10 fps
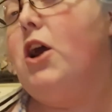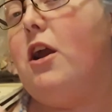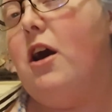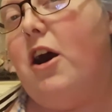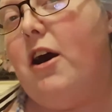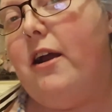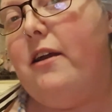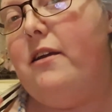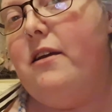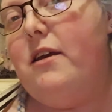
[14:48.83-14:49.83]
her
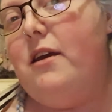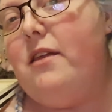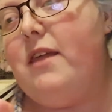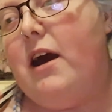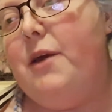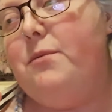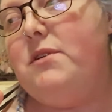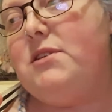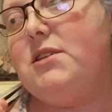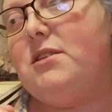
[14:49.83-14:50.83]
heart that
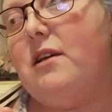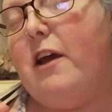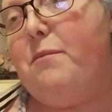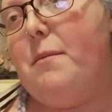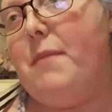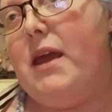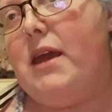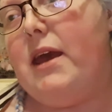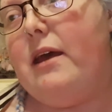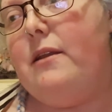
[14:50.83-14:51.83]
I've been
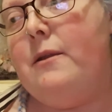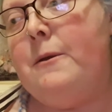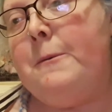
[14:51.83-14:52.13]
making,